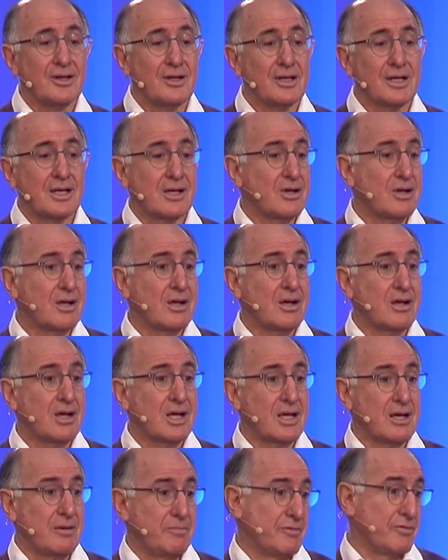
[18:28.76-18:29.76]
a
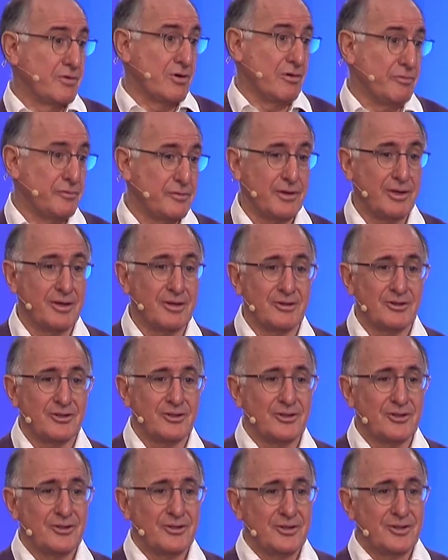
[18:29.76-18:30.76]
cup of coffee?
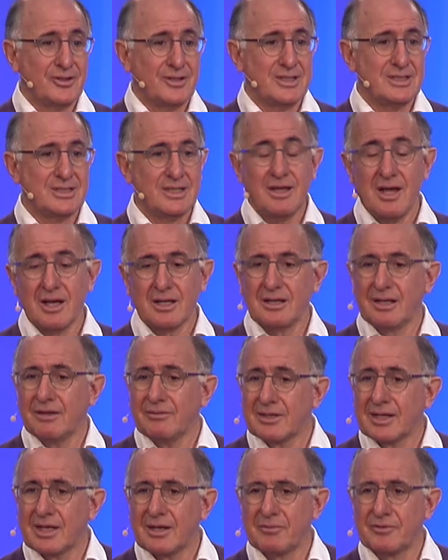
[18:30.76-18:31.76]
And he said, Yeah, I'd love
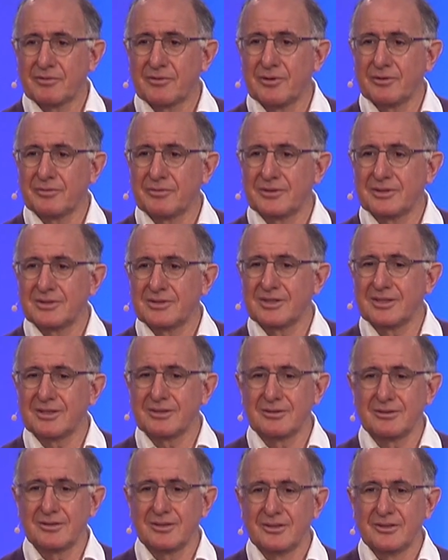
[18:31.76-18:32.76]
a cup of coffee.
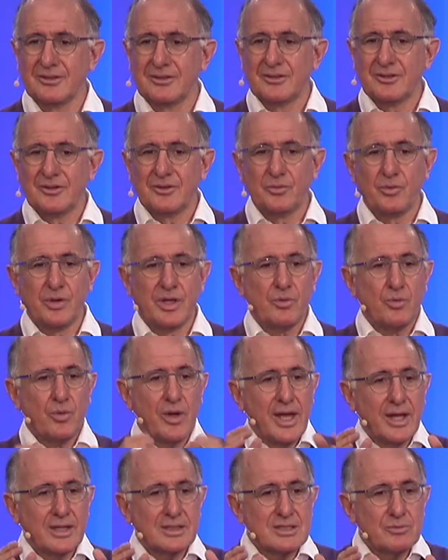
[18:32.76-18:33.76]
So we
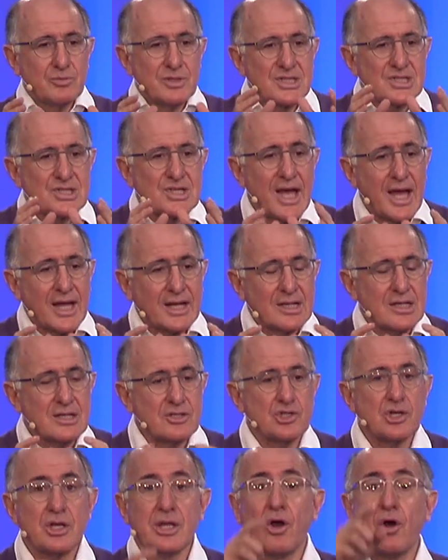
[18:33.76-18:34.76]
went and we sat
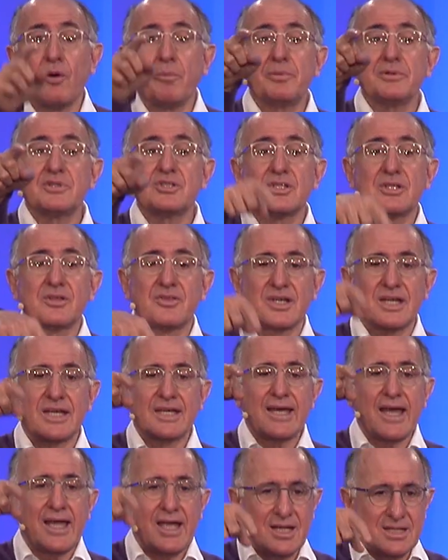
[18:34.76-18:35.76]
literally opposite the
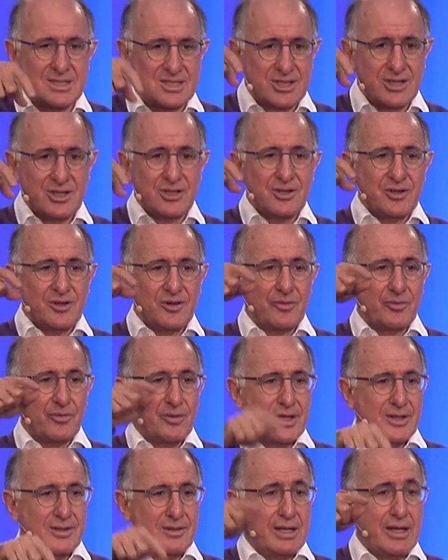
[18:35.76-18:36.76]
gate
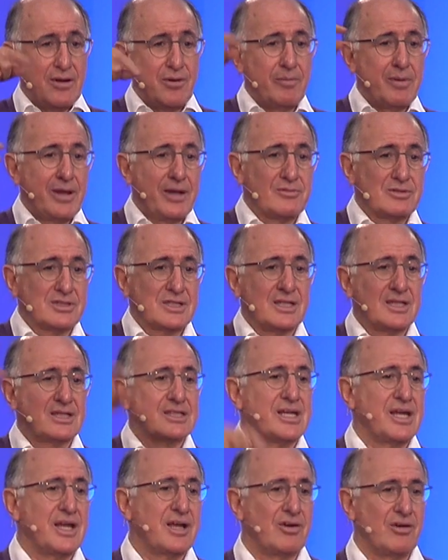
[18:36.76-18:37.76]
where the airplane was going to
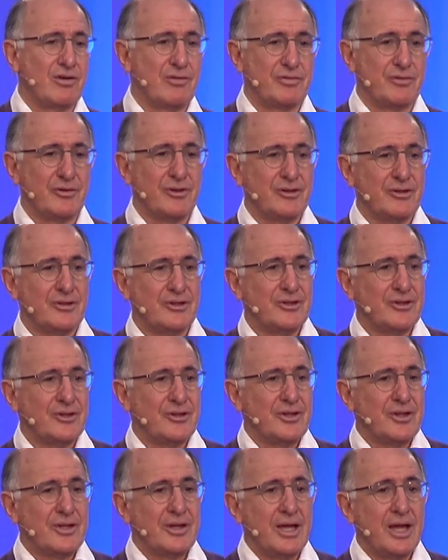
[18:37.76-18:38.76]
take off.
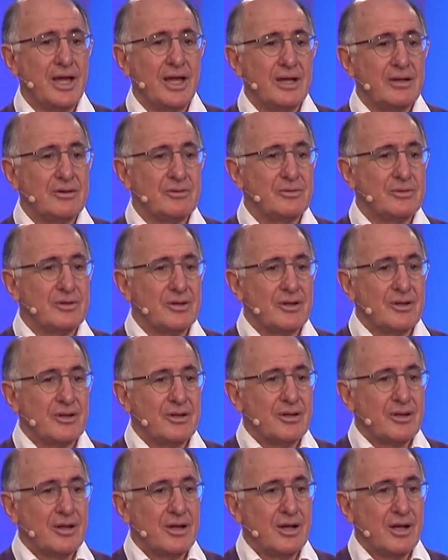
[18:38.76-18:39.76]
And
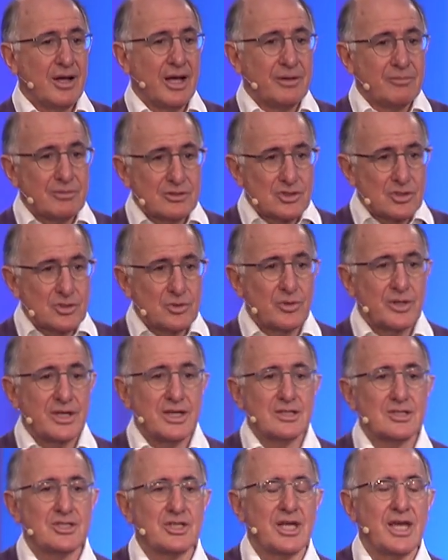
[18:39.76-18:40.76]
I was
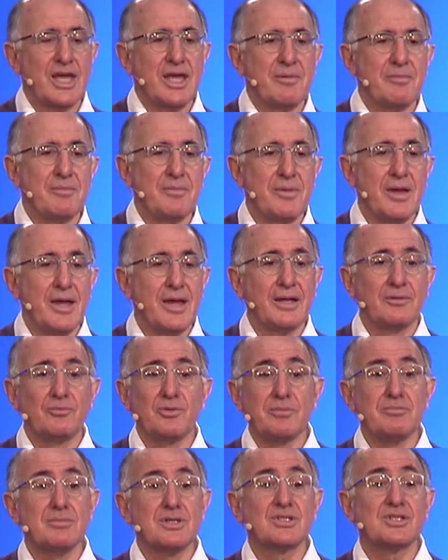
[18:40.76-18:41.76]
talking to him and
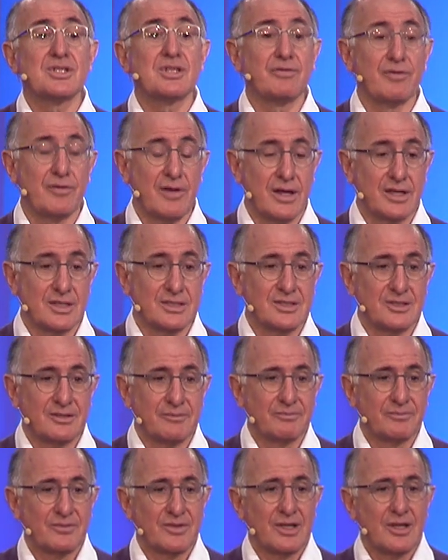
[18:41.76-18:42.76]
we missed the flight.
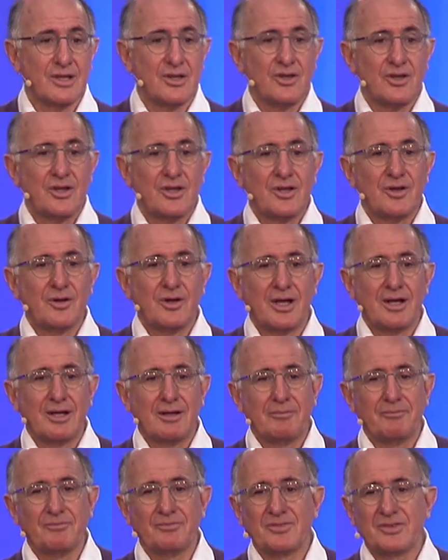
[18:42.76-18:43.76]

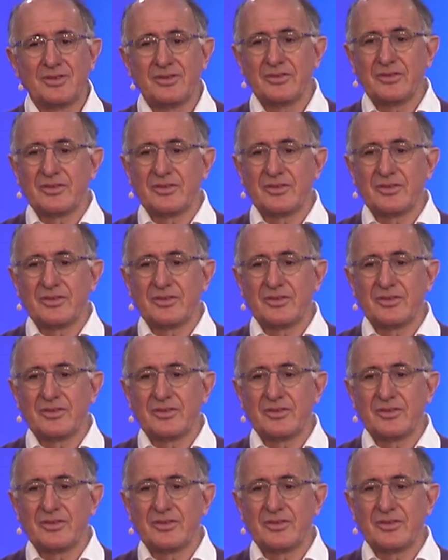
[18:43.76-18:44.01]
Um,